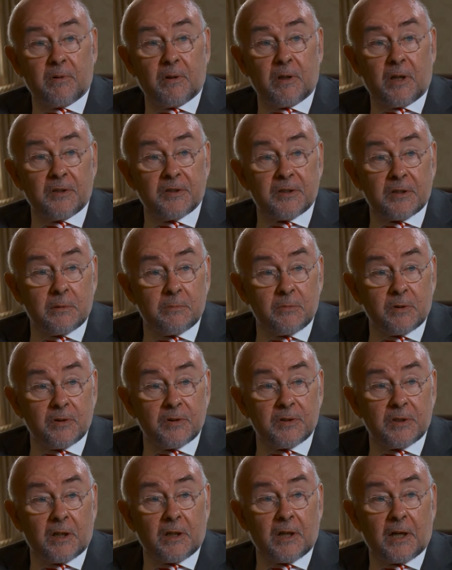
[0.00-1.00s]

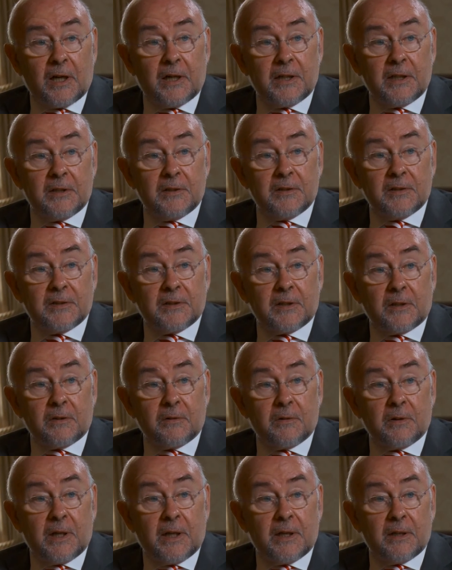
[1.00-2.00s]
customers or clients
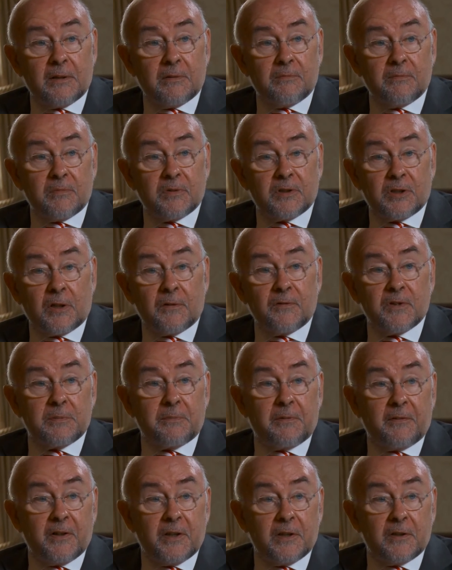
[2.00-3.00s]
or service
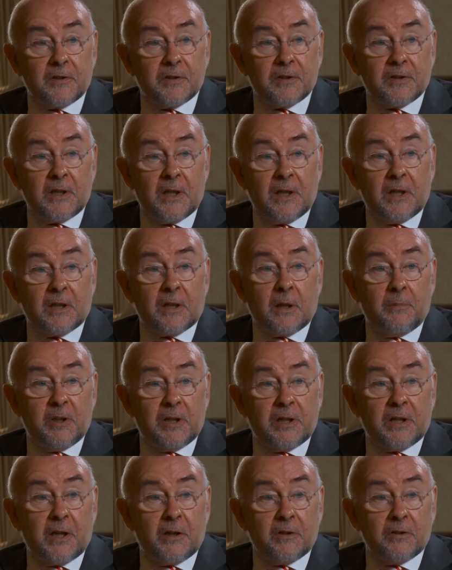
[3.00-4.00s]
providers come
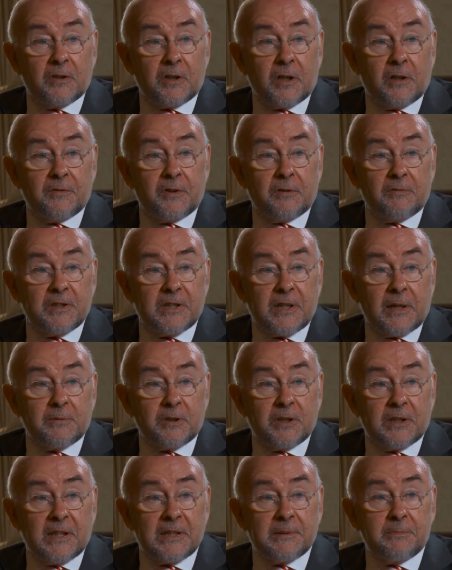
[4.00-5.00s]
in and out of the
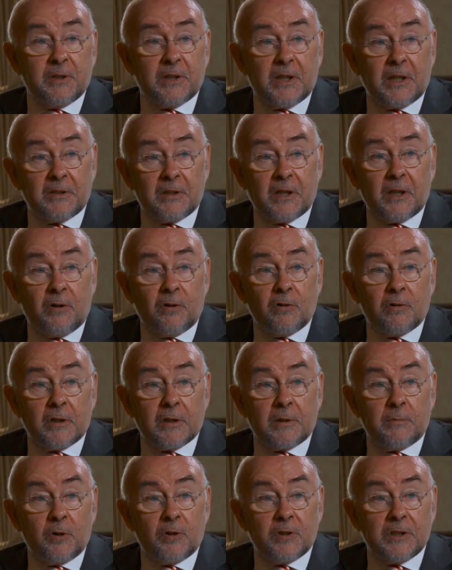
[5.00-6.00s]
reception desk, but that the local
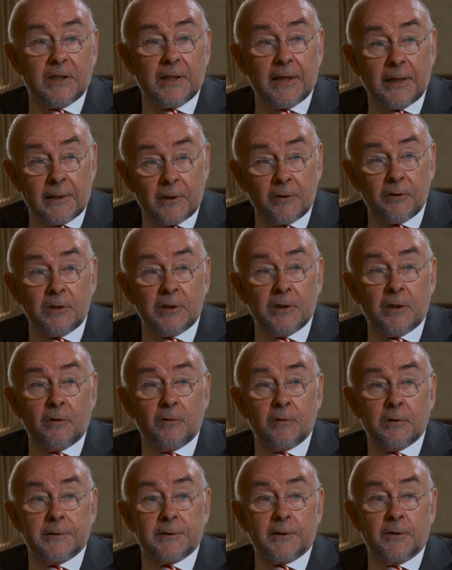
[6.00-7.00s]
community, including the
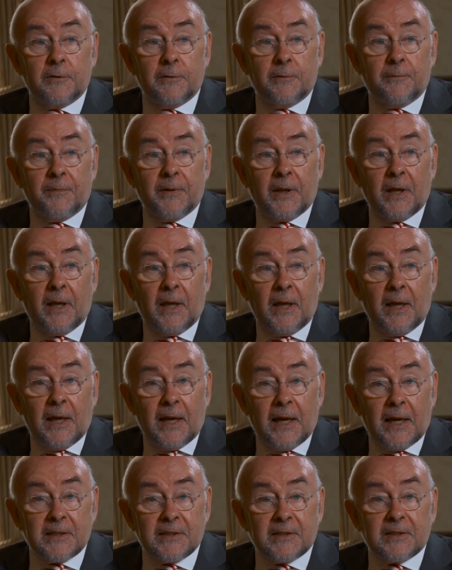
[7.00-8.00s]
local school,
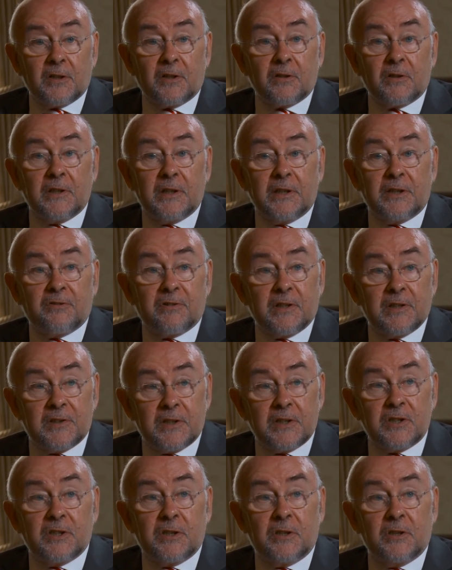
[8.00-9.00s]
and certainly
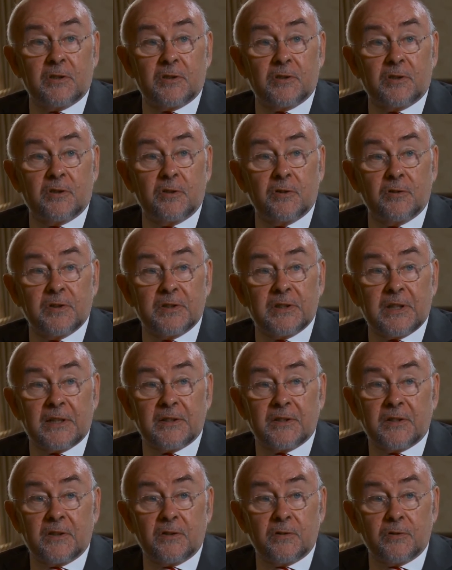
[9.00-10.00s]
transition year students,
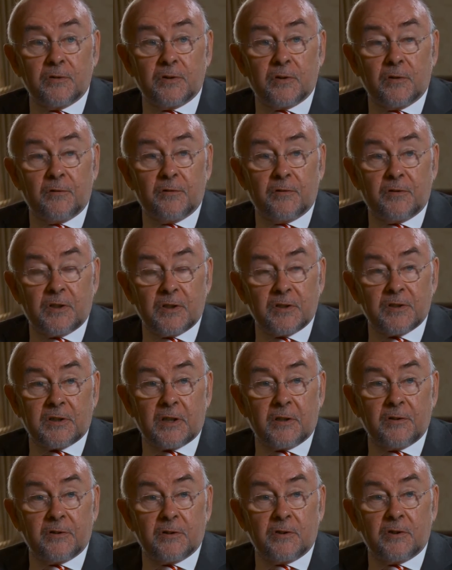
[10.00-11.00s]
that's those who've just
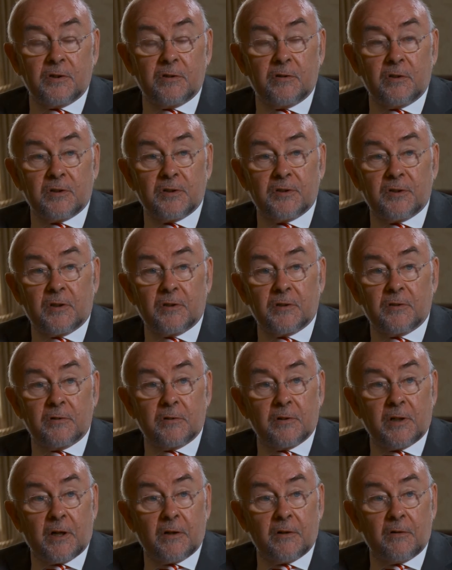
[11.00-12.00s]
done their junior cert,
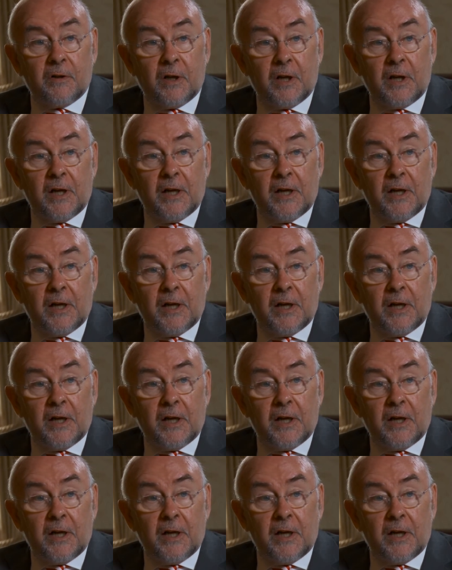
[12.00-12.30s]
who are now